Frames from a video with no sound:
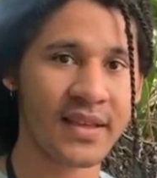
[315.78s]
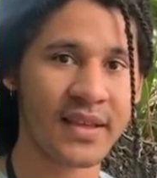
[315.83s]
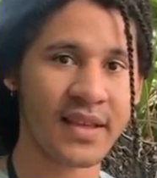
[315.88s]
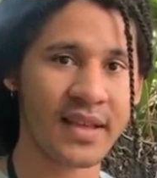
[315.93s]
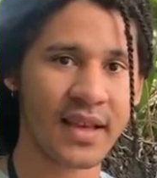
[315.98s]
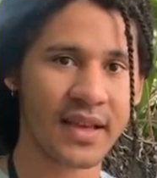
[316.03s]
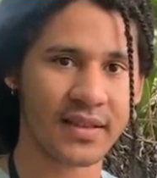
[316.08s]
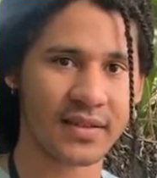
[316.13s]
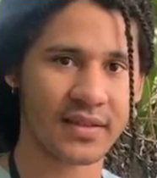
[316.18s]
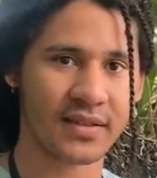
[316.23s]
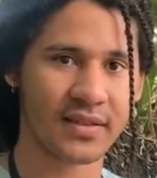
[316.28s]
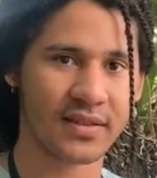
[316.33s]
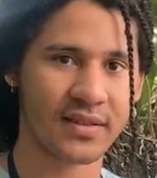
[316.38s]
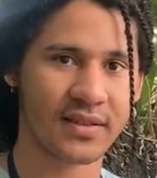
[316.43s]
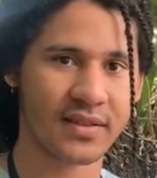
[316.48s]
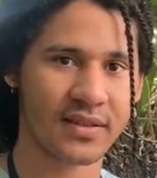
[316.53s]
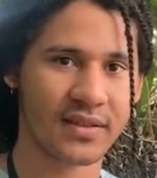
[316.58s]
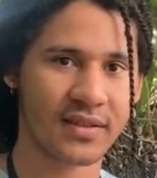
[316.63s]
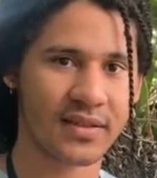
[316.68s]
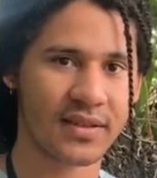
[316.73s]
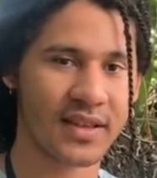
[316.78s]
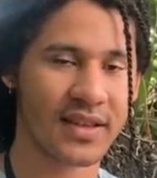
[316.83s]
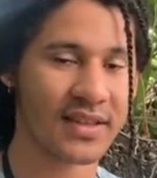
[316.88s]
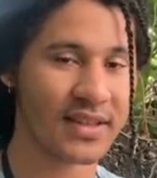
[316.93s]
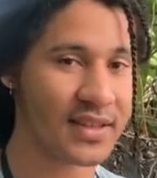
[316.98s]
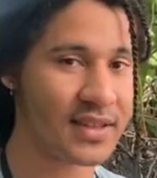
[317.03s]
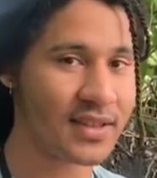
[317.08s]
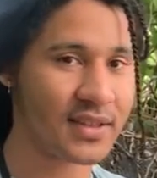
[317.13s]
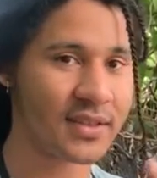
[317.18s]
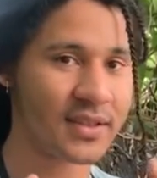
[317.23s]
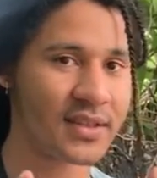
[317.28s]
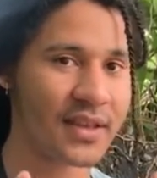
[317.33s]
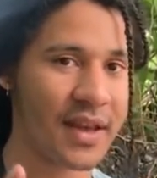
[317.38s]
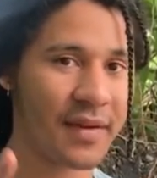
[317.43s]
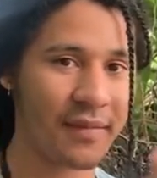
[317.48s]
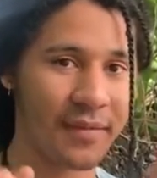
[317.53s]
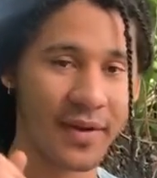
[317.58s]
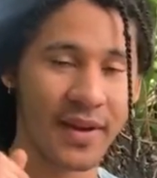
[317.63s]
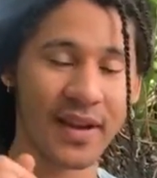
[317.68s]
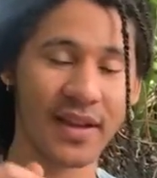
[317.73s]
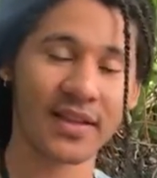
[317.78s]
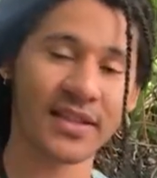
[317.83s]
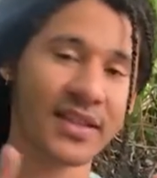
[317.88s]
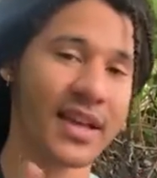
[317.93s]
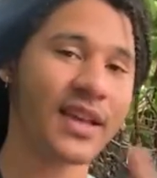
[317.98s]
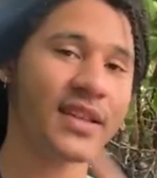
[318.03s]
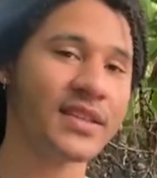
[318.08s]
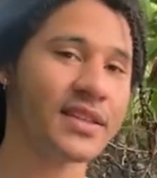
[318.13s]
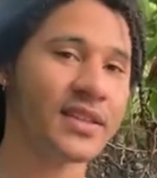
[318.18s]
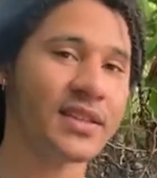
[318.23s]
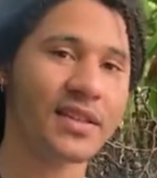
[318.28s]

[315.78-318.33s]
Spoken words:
Yes, it is. I'm very excited.